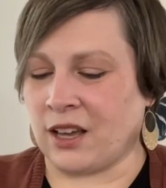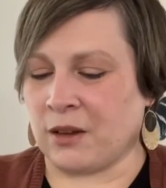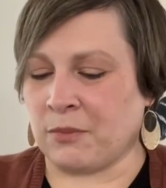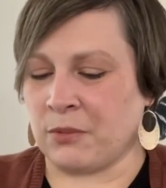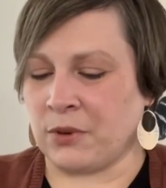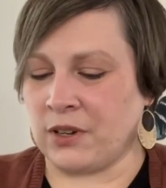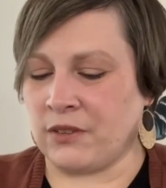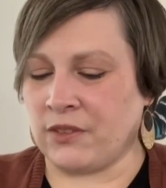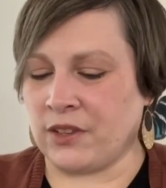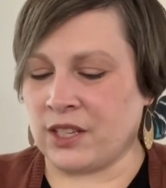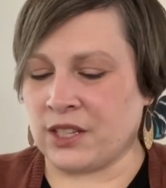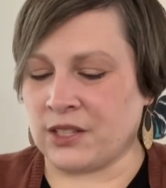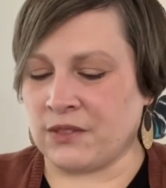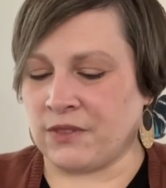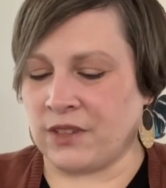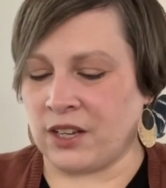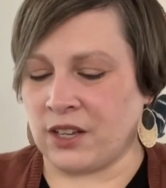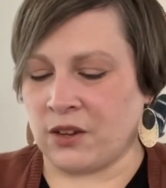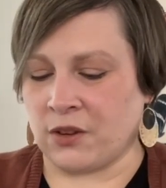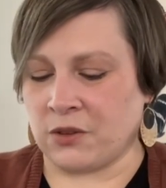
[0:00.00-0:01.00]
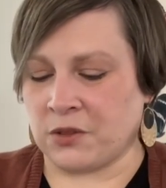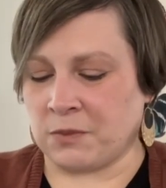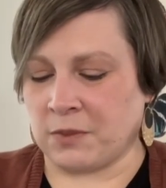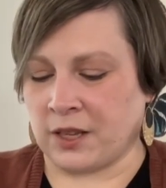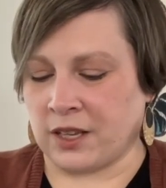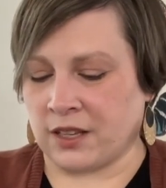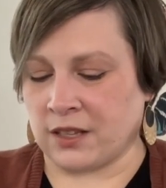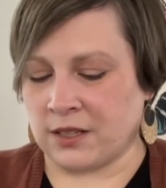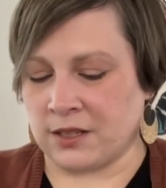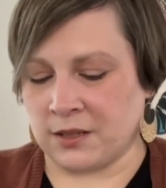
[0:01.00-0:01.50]
previous videos,
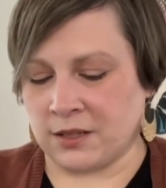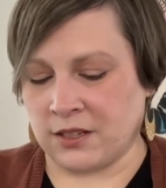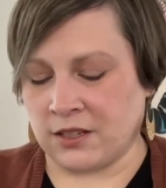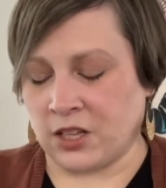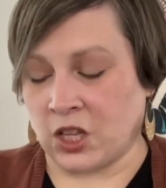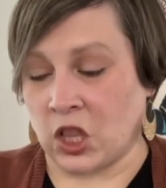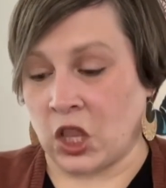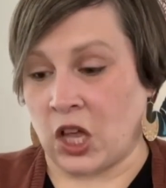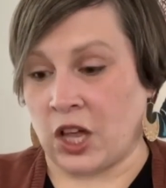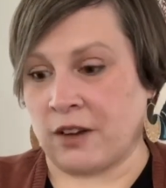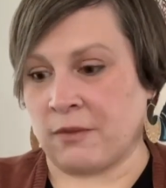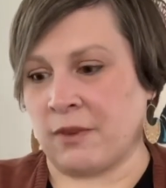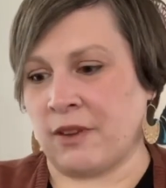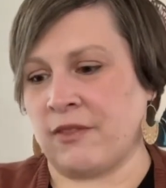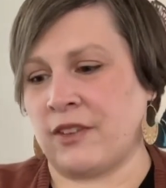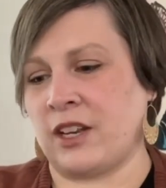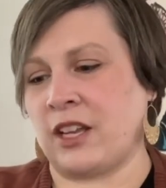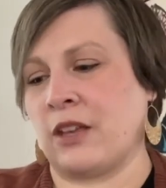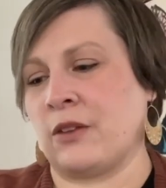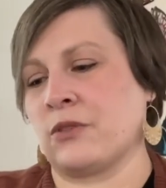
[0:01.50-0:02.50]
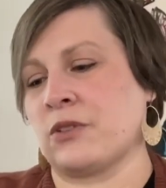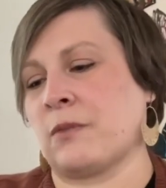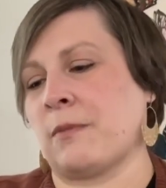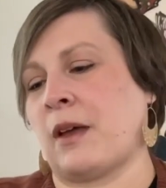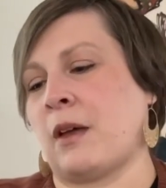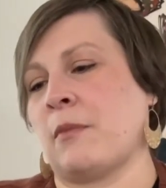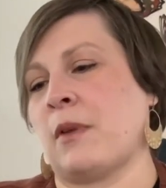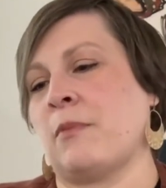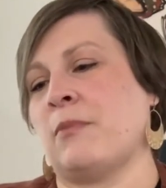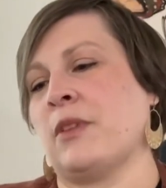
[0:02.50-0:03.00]
because a lot of my videos are
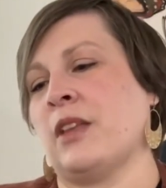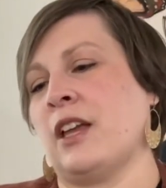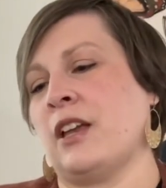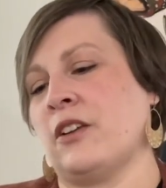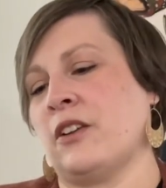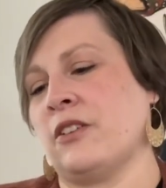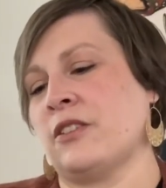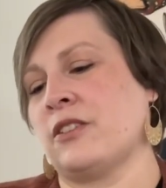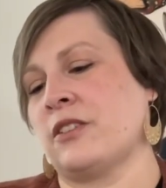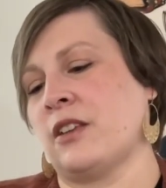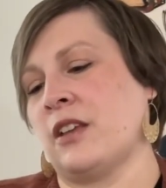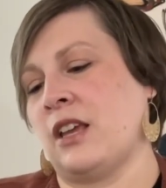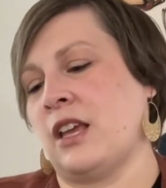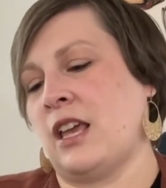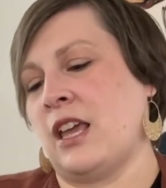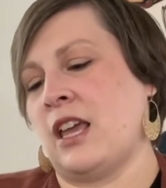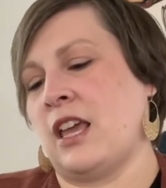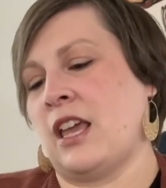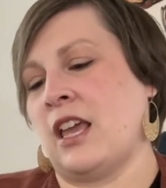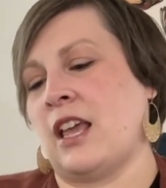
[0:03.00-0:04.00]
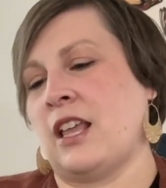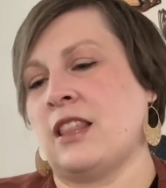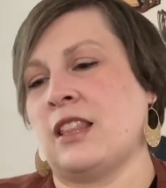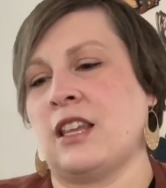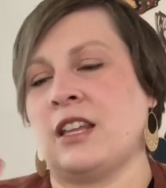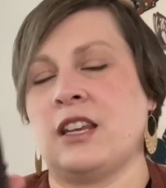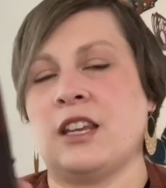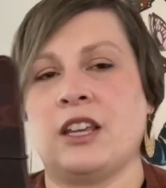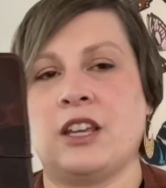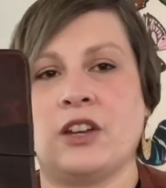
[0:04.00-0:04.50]
about my planners. And
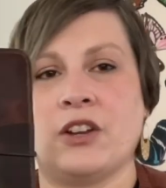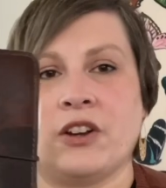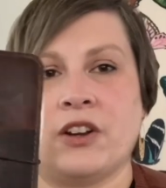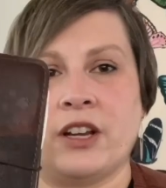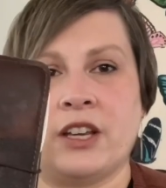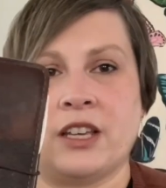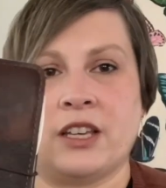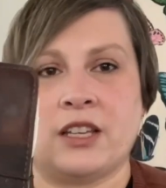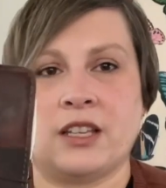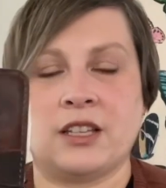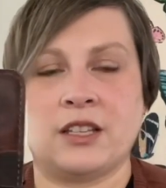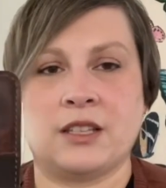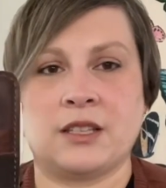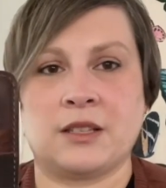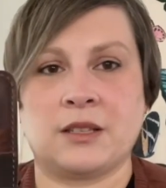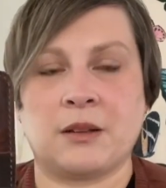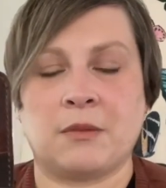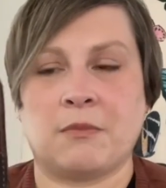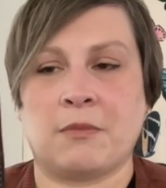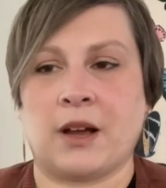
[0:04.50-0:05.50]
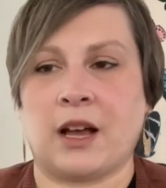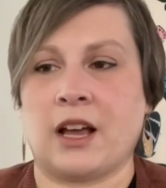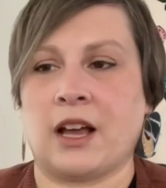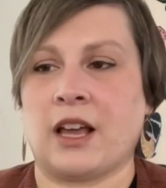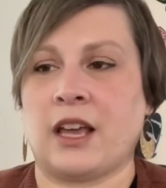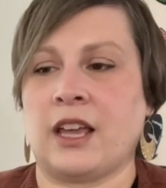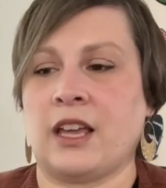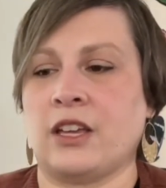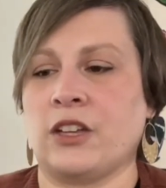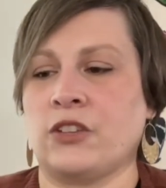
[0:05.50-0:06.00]
then here is
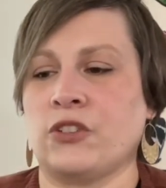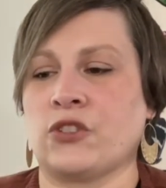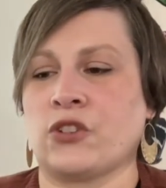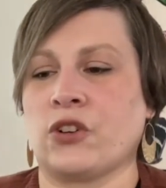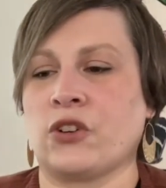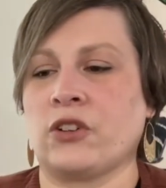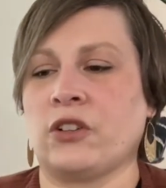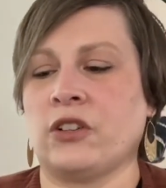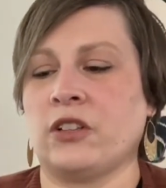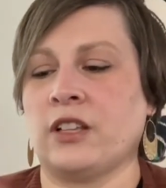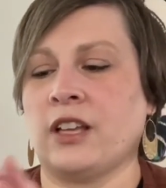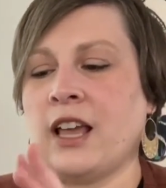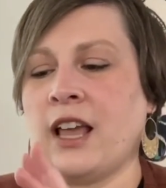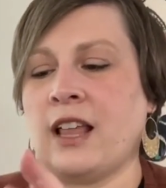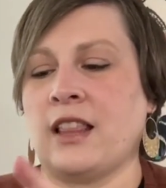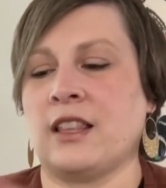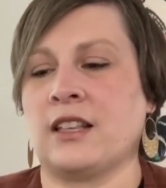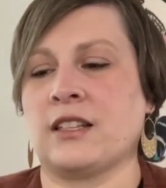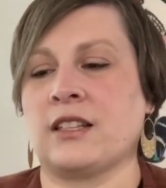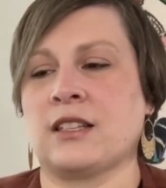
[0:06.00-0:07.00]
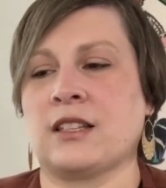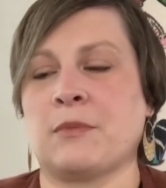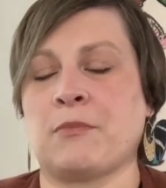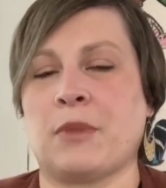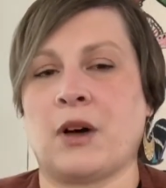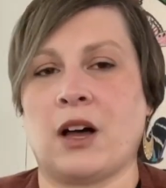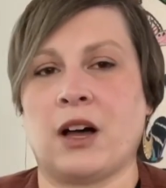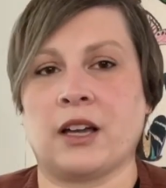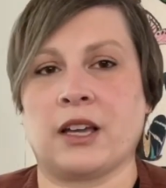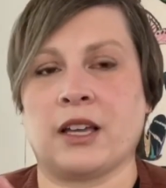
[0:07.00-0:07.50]
my journal, and this is a
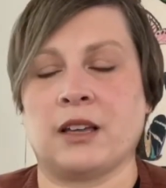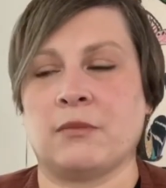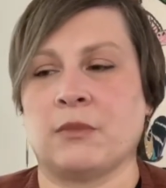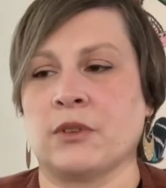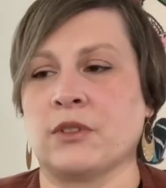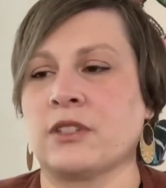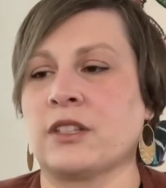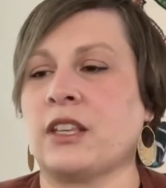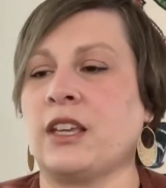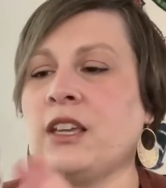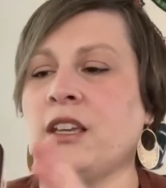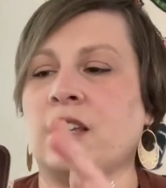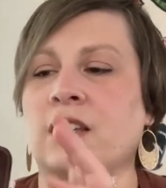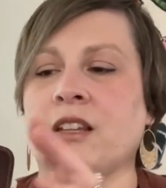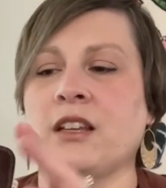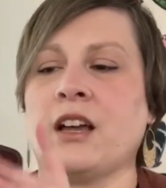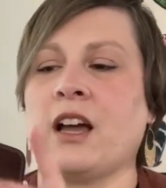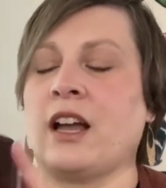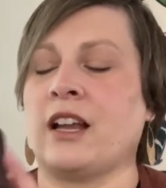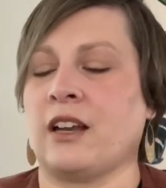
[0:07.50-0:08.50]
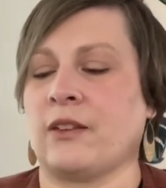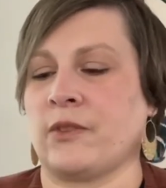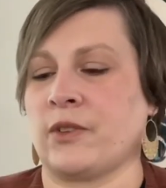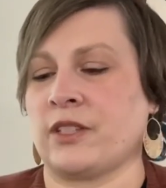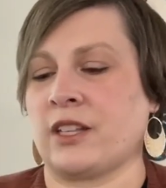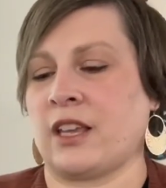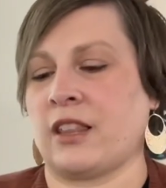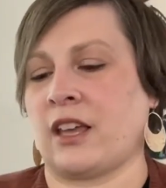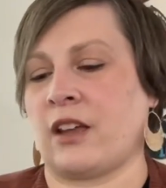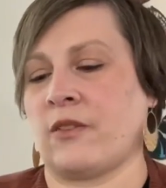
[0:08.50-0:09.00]
pocket Moleskine. I never
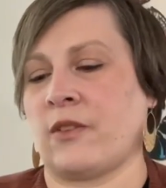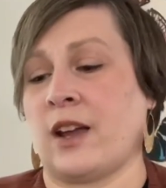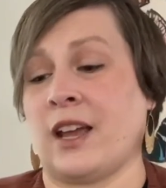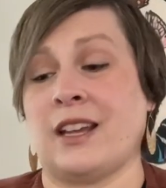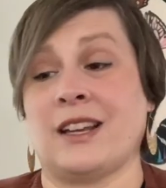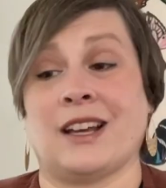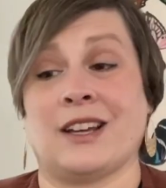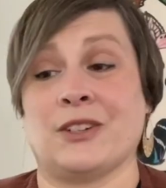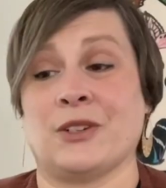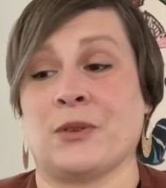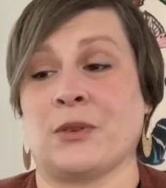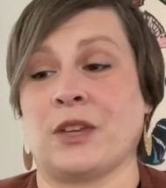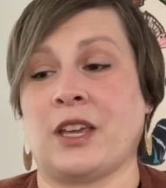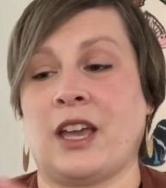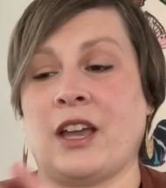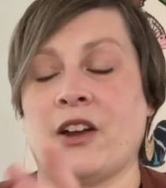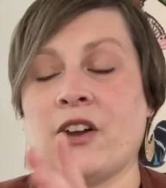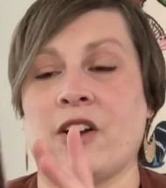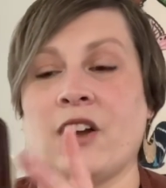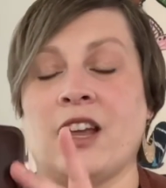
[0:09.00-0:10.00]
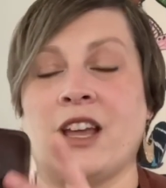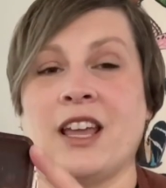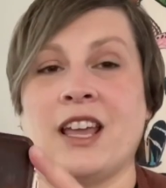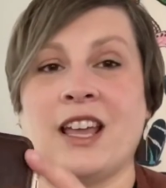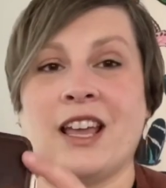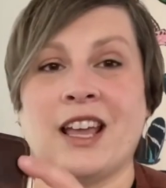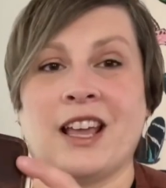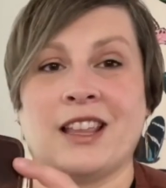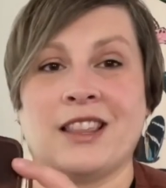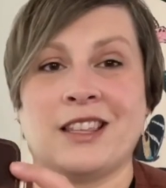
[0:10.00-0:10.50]
say that right, I don't care.
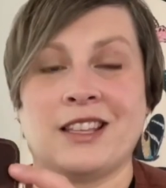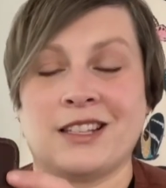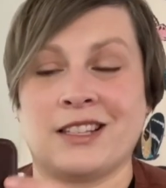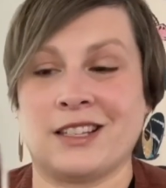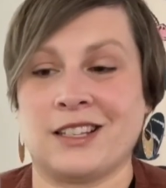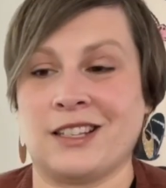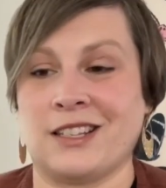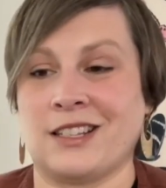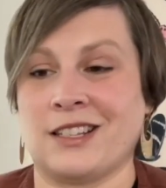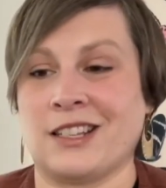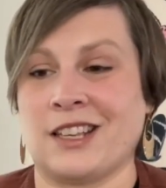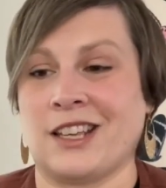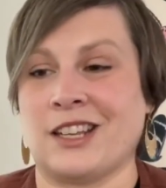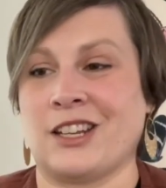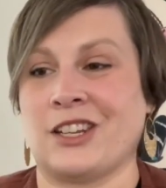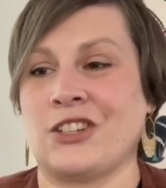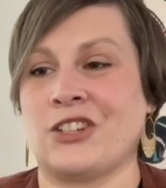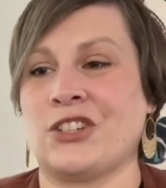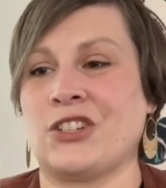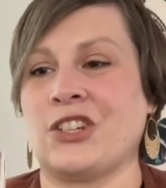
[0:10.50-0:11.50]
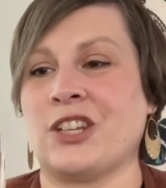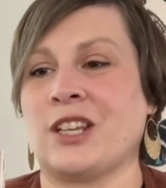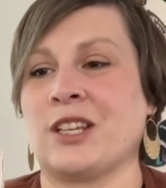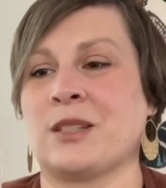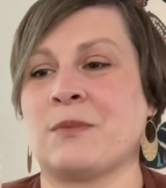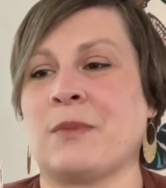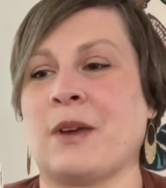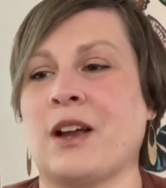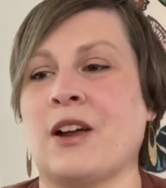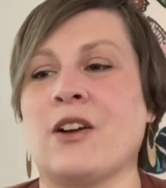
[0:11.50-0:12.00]
And this is in a Chic
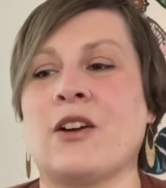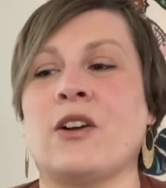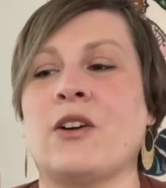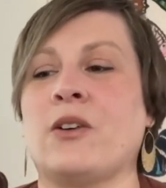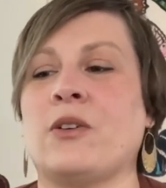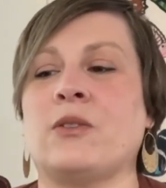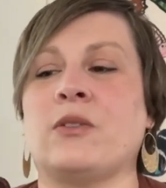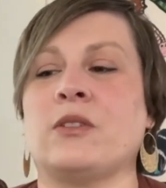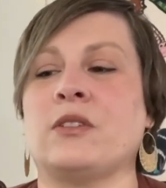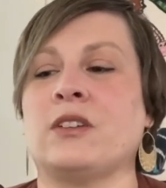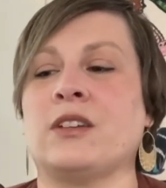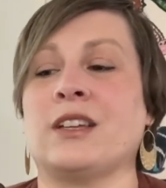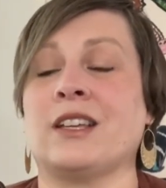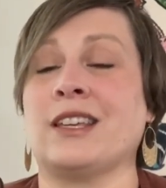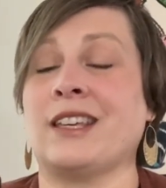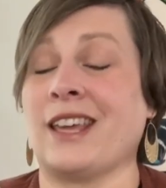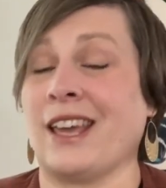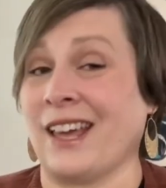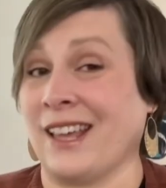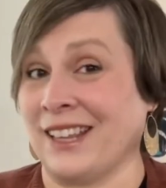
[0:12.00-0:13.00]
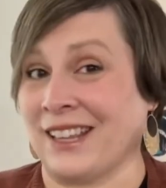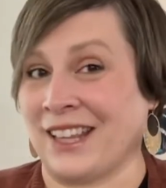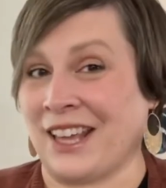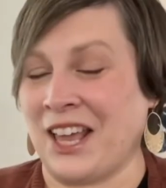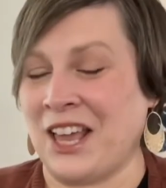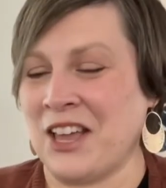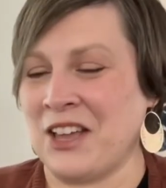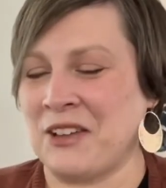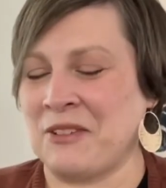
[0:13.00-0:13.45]
Sparrow Kelly